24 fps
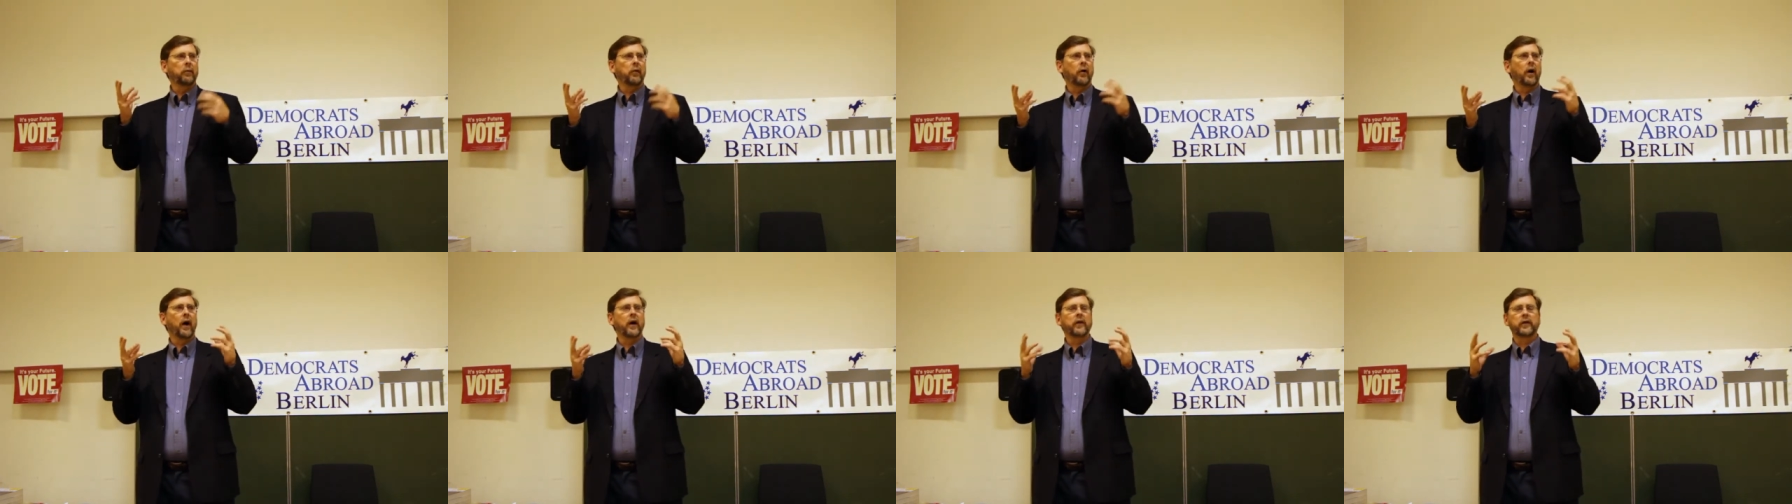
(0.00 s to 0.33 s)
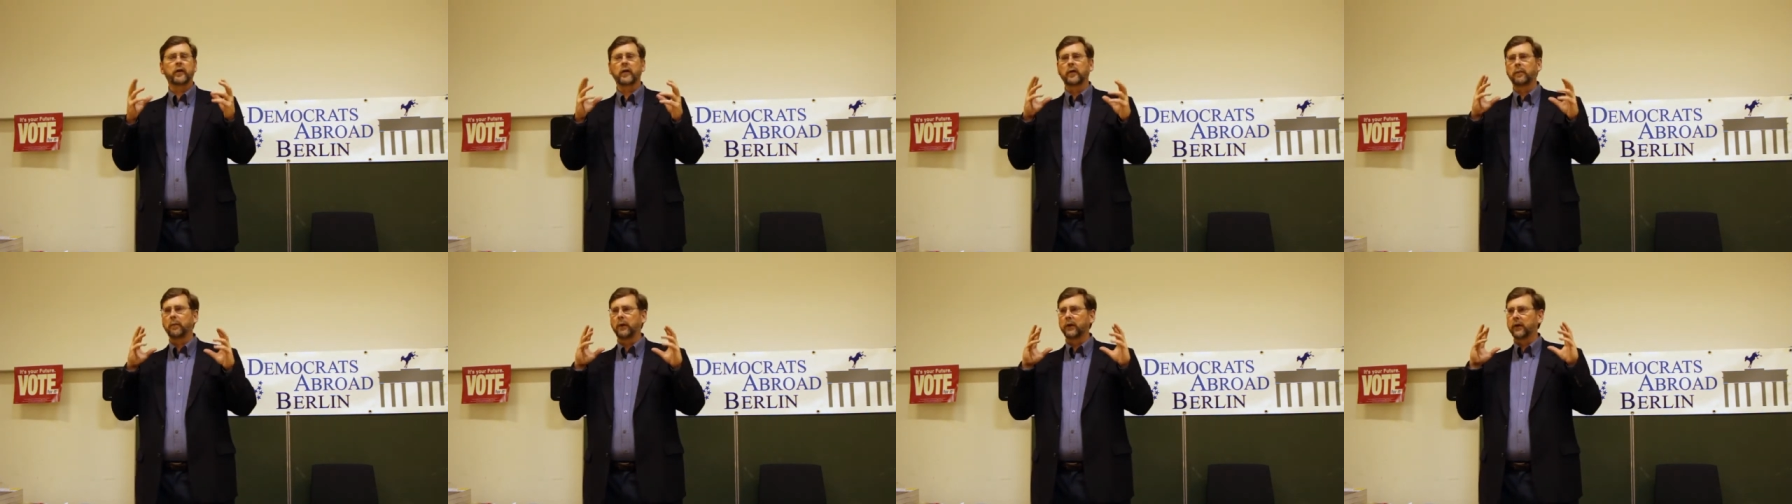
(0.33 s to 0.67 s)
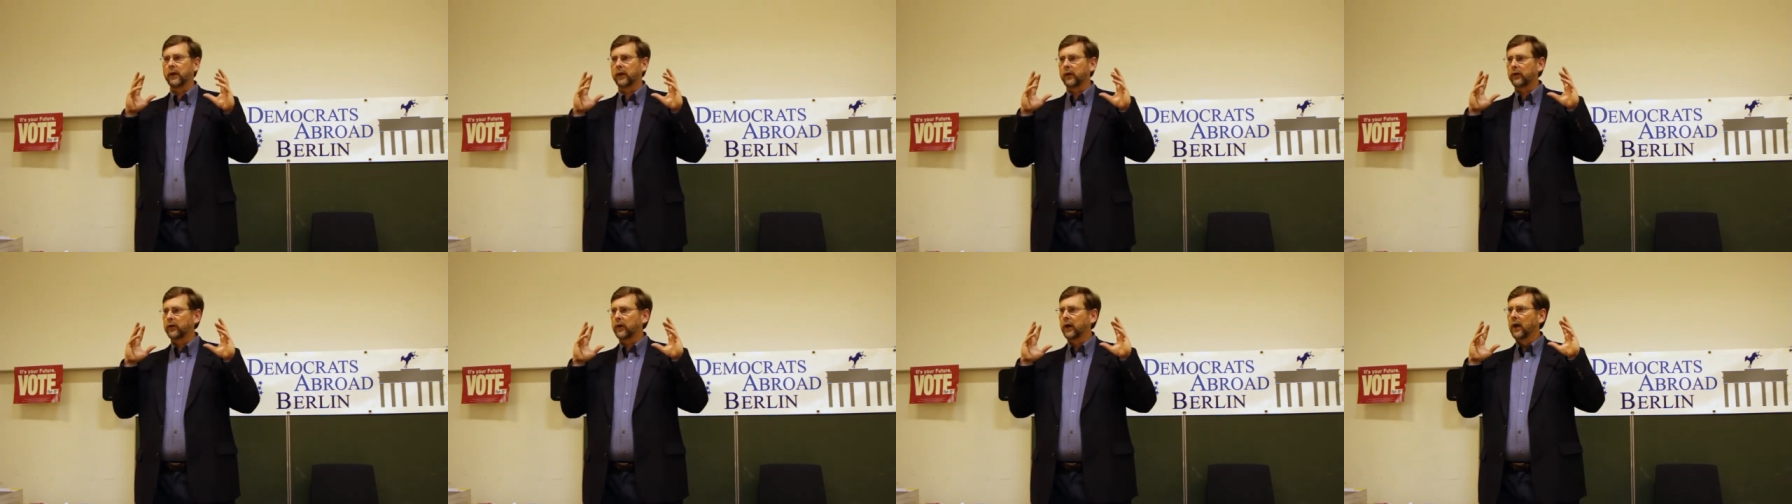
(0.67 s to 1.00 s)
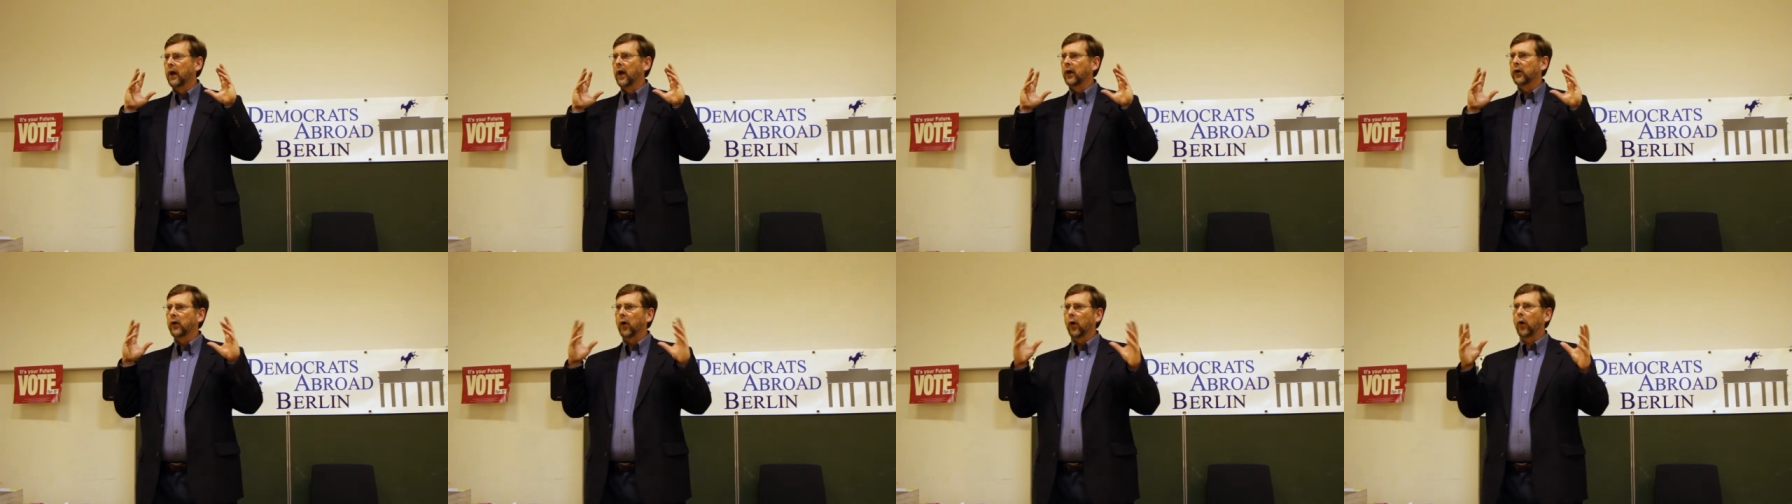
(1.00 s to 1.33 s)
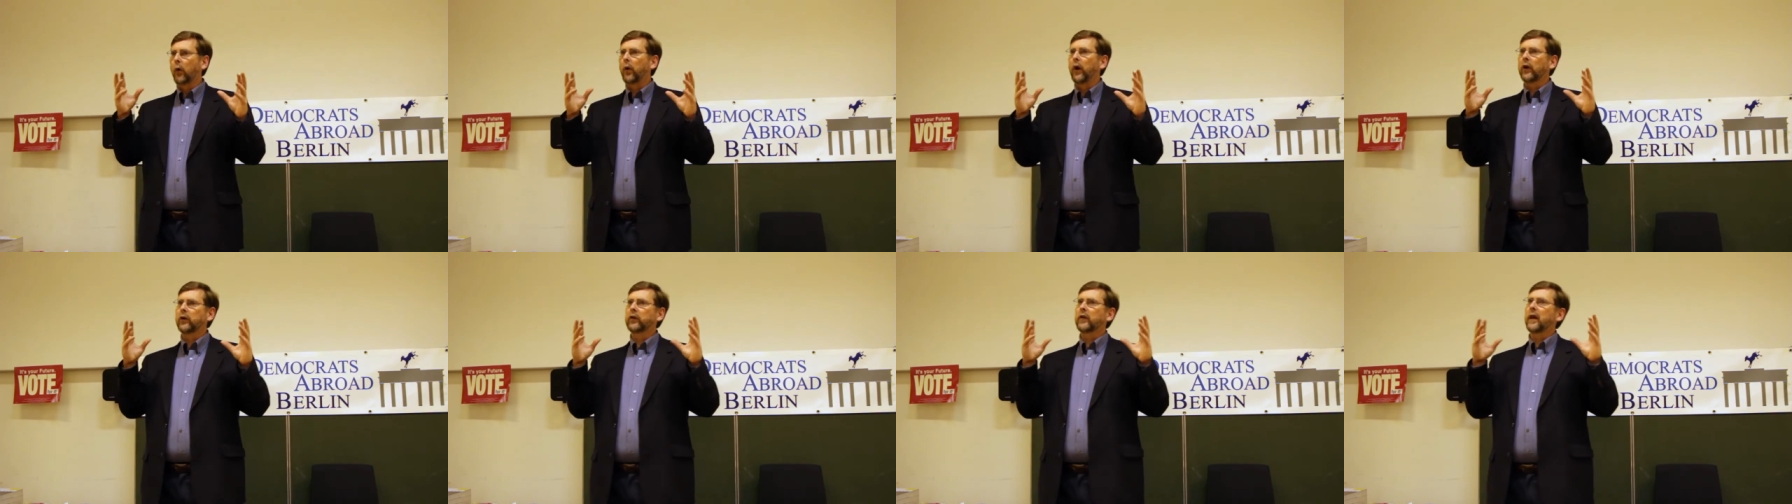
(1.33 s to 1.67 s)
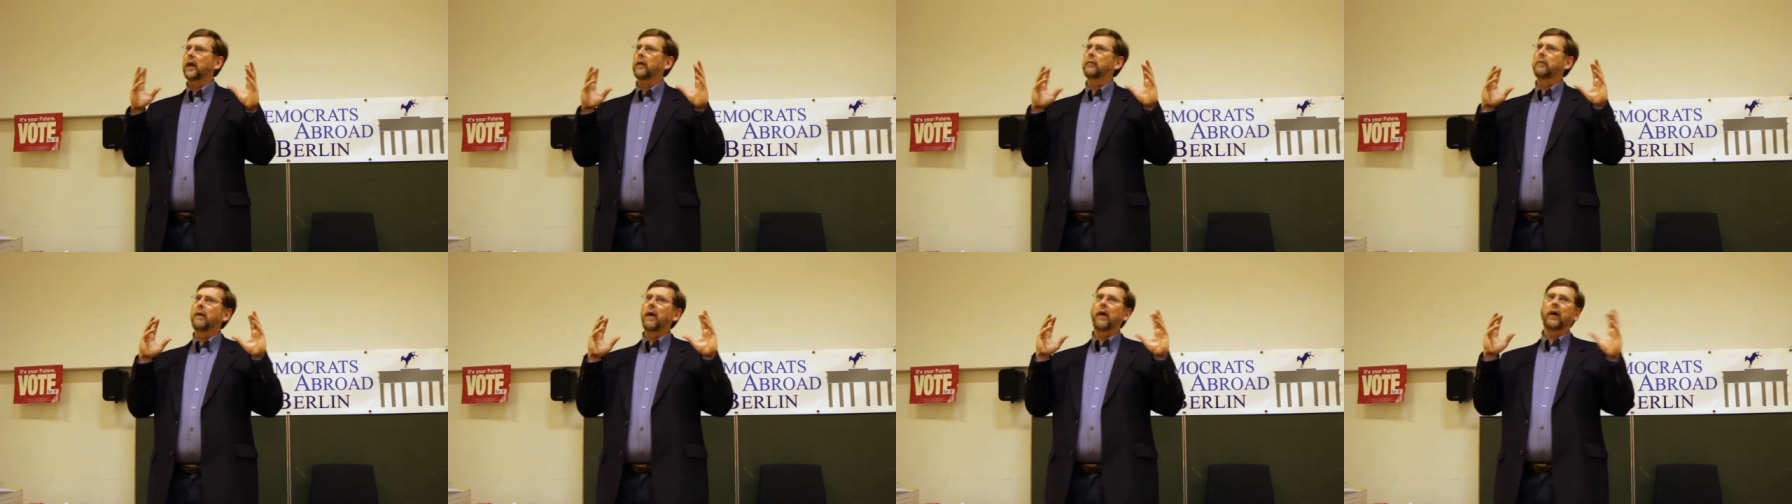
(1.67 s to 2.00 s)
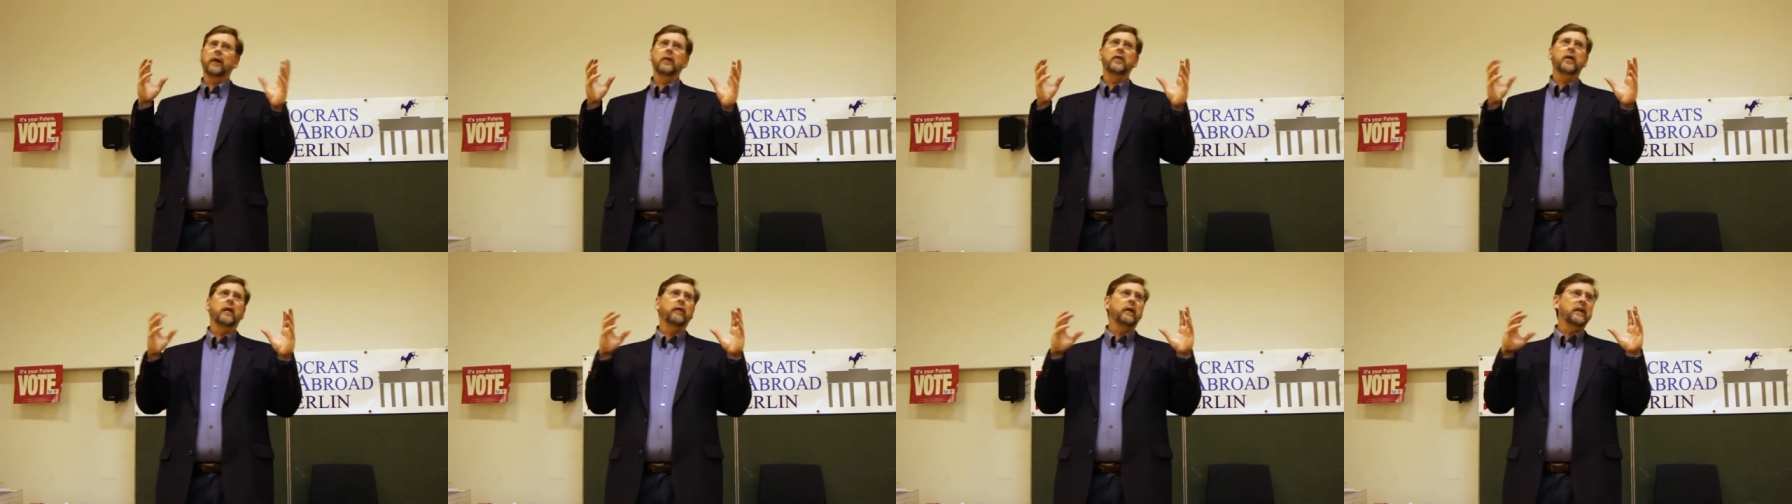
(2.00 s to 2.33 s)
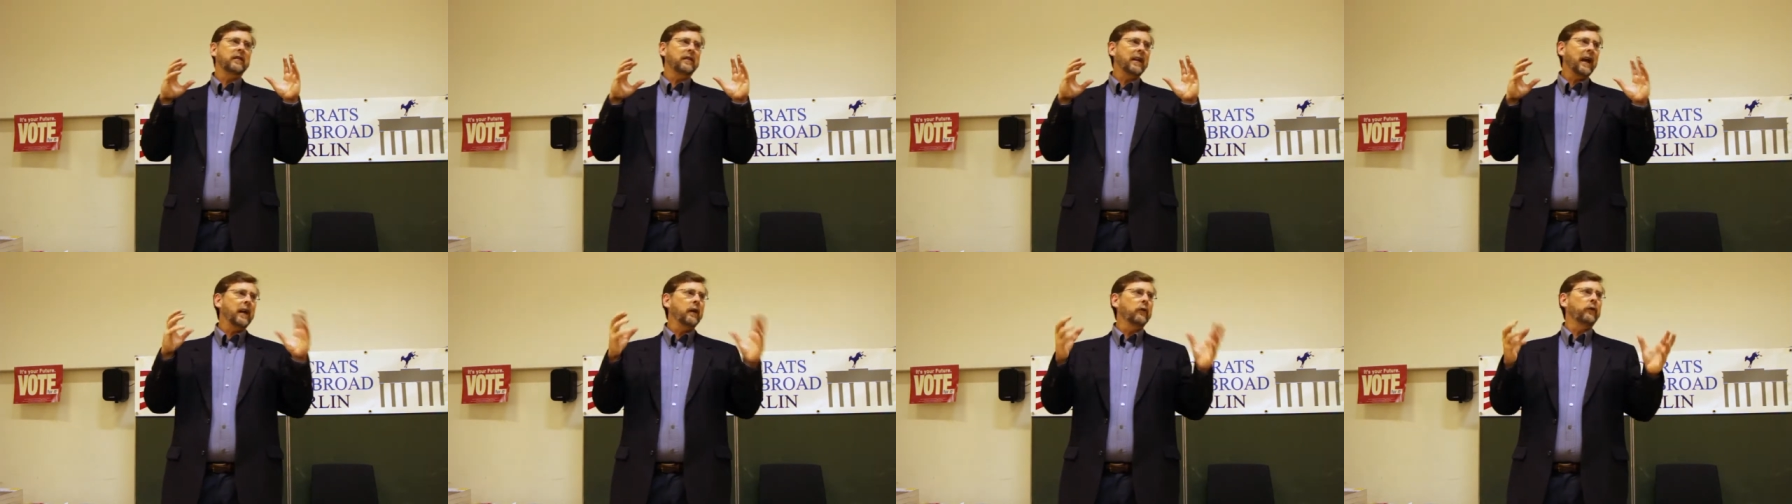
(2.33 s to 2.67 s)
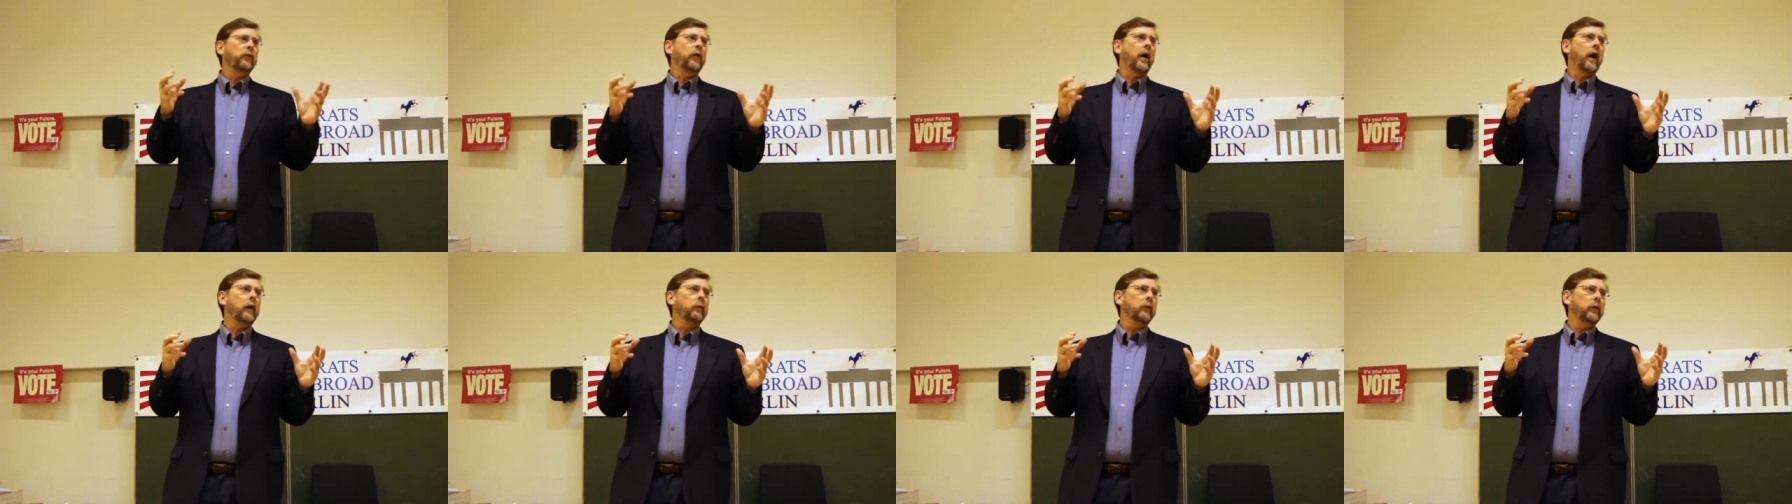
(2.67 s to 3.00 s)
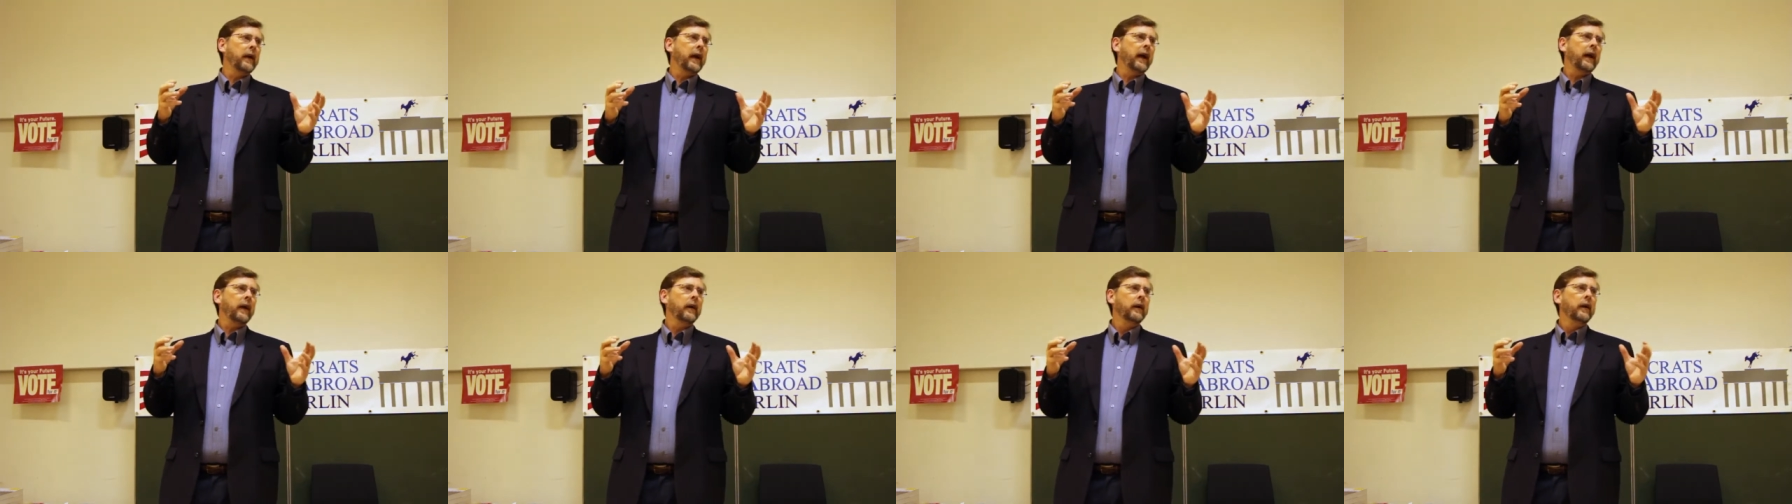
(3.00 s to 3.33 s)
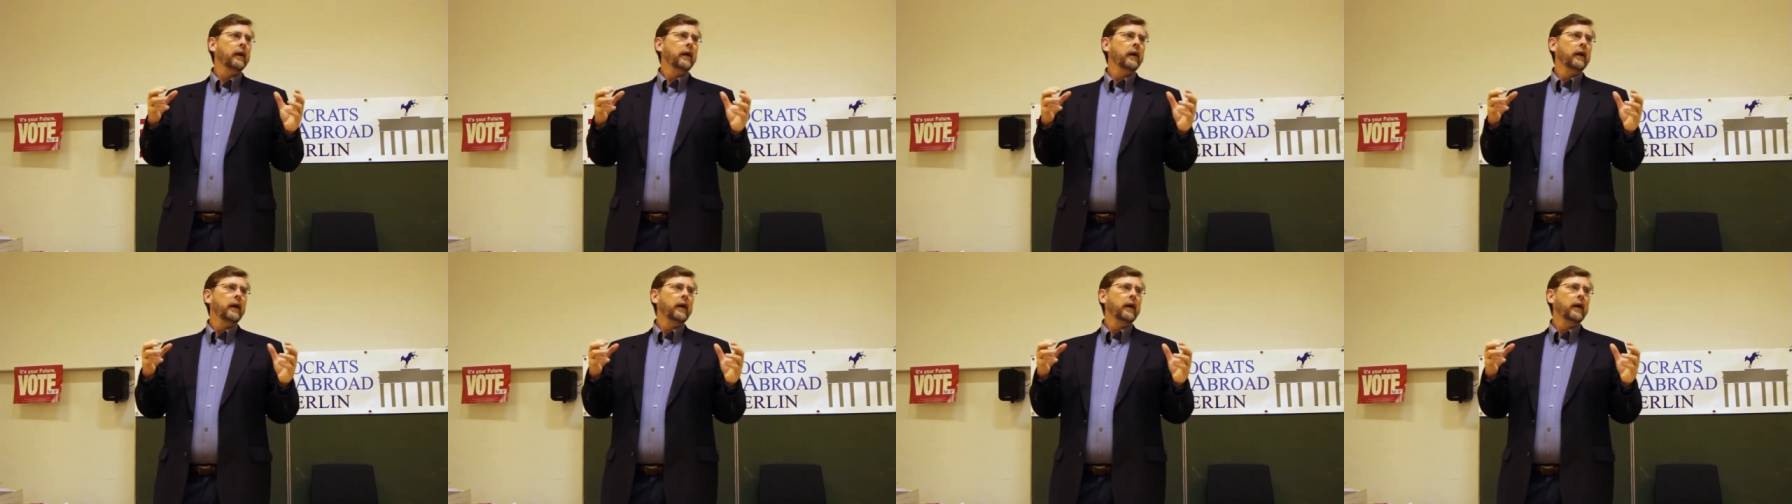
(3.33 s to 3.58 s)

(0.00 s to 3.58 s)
process, but there's no question that Americans have identified with that.